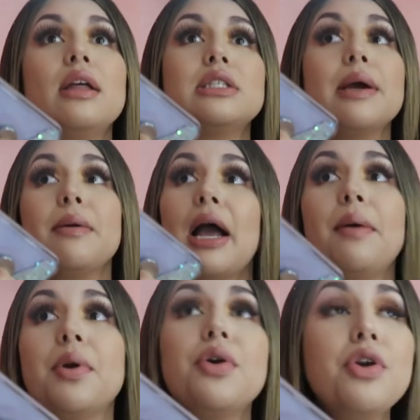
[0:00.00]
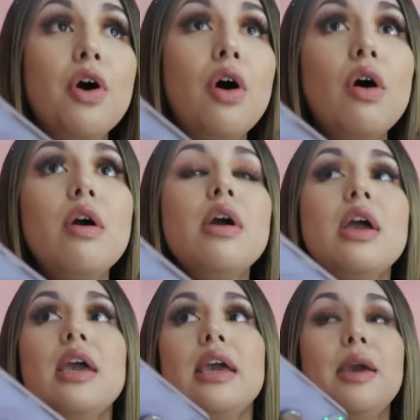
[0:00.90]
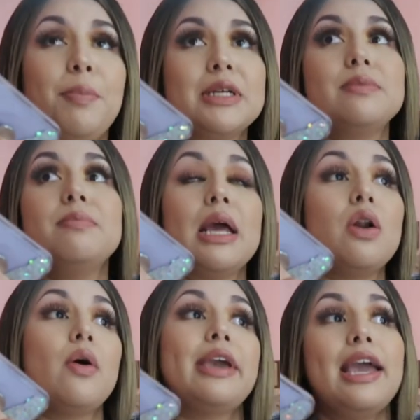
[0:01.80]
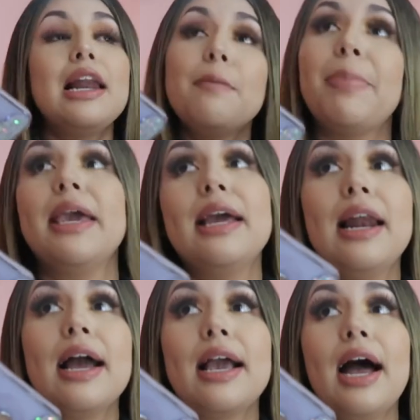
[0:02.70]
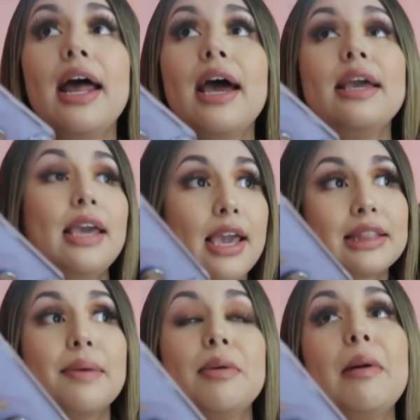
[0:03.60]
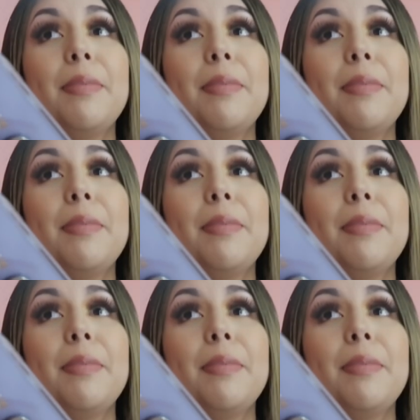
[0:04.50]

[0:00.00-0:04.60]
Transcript: se encabronó. Y pues me enojé y le pegué en la cara. Y ella también me